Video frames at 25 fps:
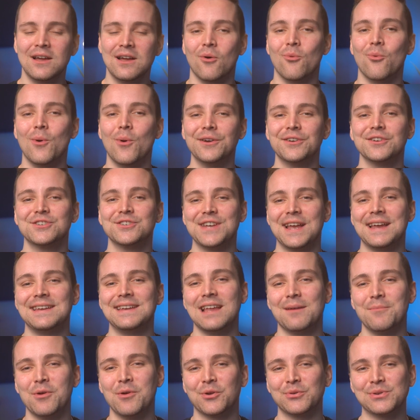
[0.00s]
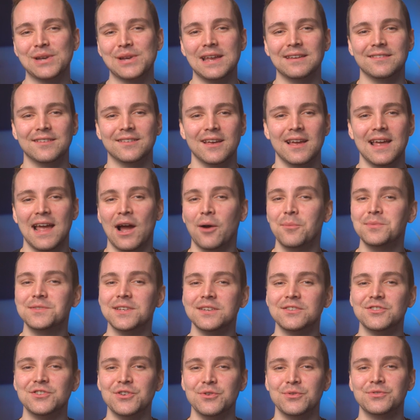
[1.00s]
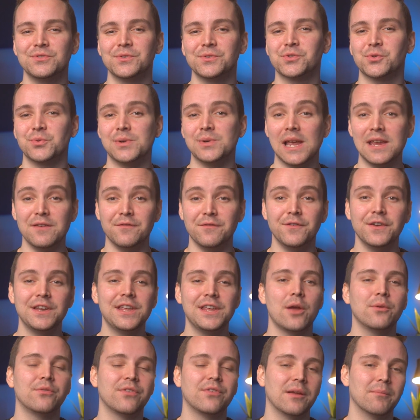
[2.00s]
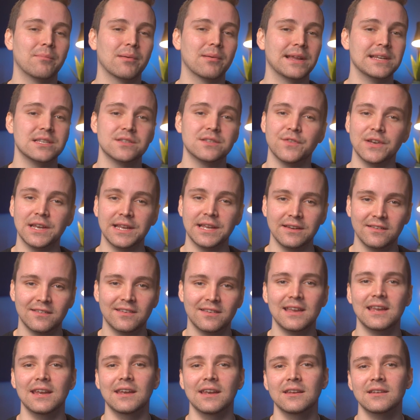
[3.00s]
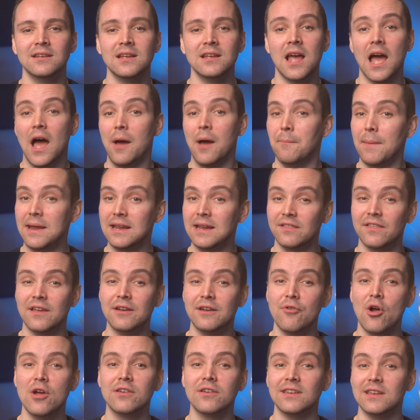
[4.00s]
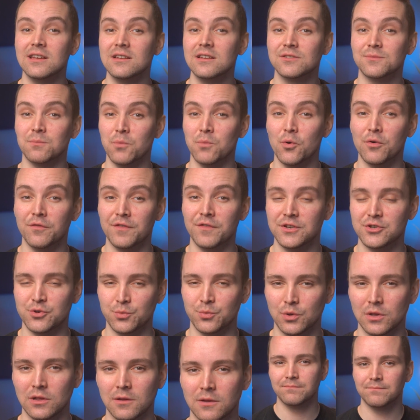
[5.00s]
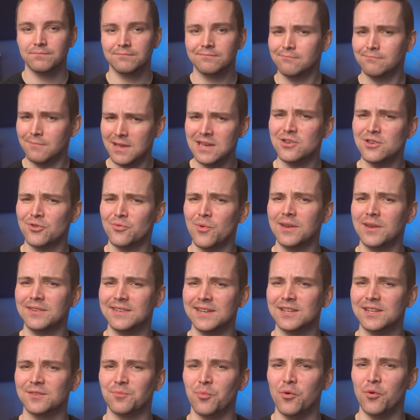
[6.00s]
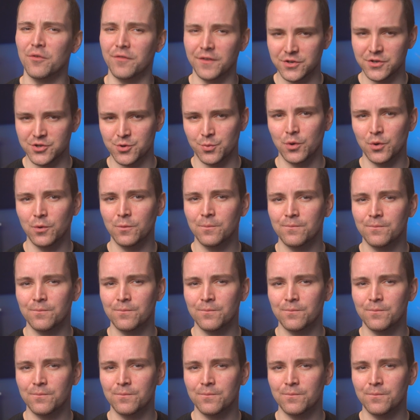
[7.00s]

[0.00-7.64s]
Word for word: Wondershare DemoCreator helps its users create video templates for LinkedIn and make their ideas more visual. Make your ideas more visual?